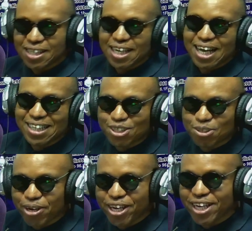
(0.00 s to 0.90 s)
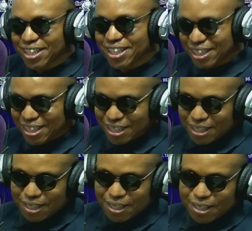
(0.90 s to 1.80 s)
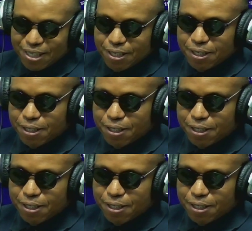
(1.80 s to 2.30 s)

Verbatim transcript: Elder The first thing